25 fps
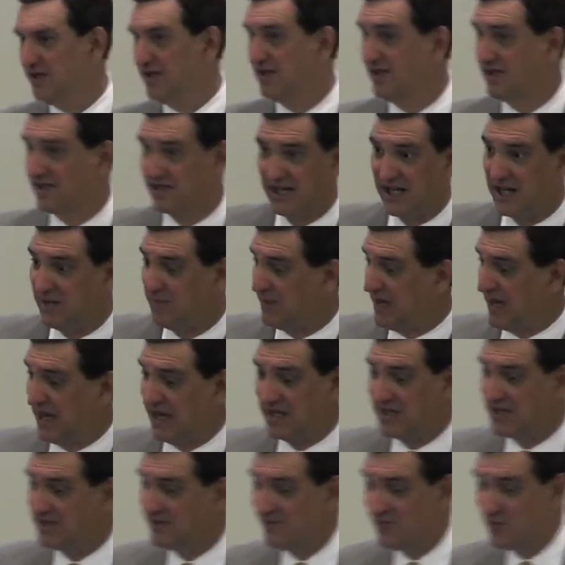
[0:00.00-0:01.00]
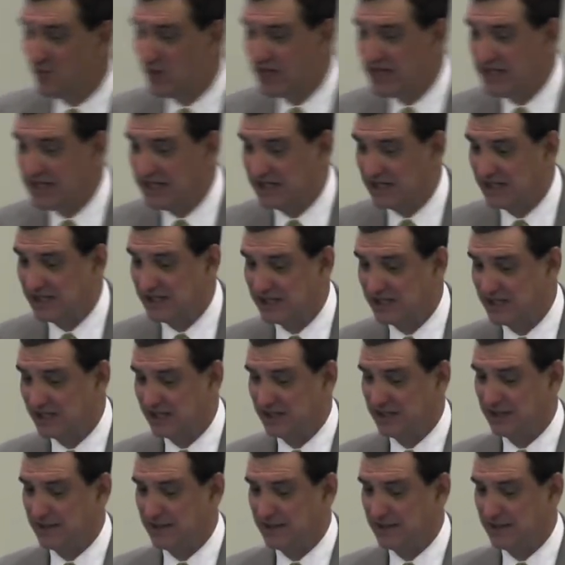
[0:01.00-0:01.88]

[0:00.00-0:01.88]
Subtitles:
in the same kinds of ways?